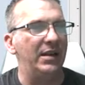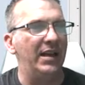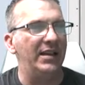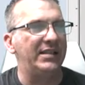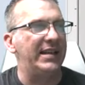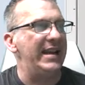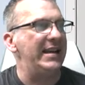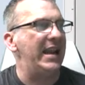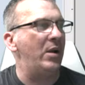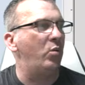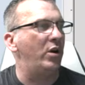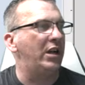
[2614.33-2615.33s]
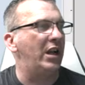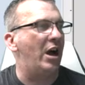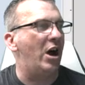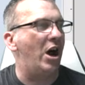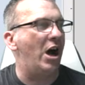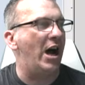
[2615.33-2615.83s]
state, and we're going to
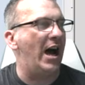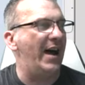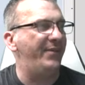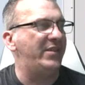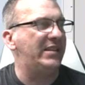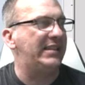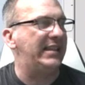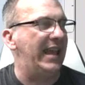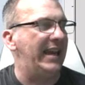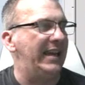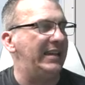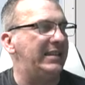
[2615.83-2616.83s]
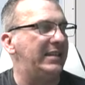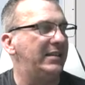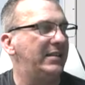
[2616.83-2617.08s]
offset it